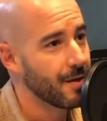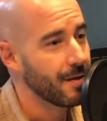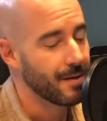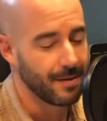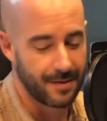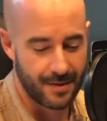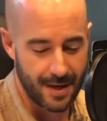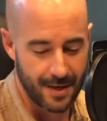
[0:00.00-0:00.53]

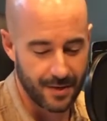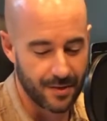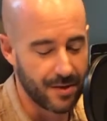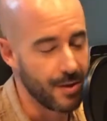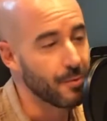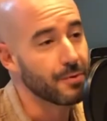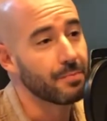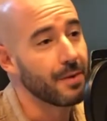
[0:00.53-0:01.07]
and
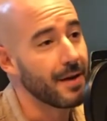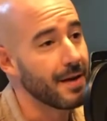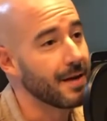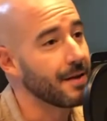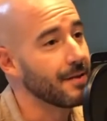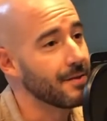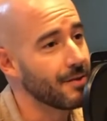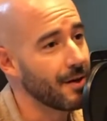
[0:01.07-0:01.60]
Tennessee was playing
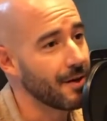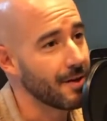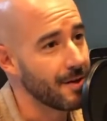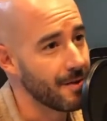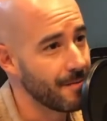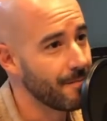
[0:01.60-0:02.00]
Kentucky